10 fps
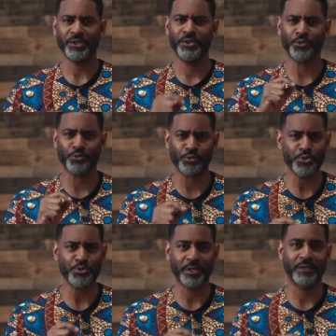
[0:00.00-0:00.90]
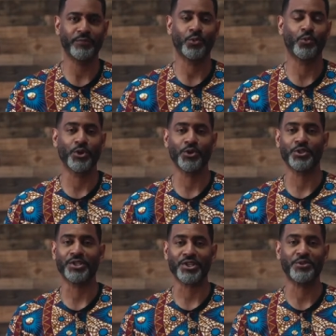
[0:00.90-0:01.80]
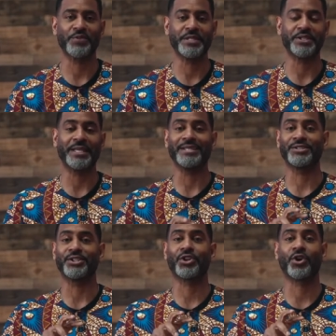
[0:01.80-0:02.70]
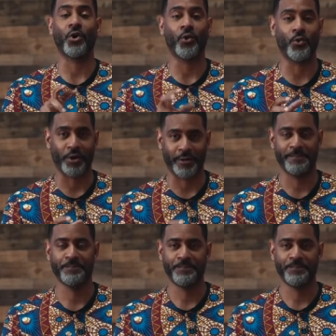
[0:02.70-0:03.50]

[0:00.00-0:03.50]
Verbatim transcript: The root of the word courage is cor,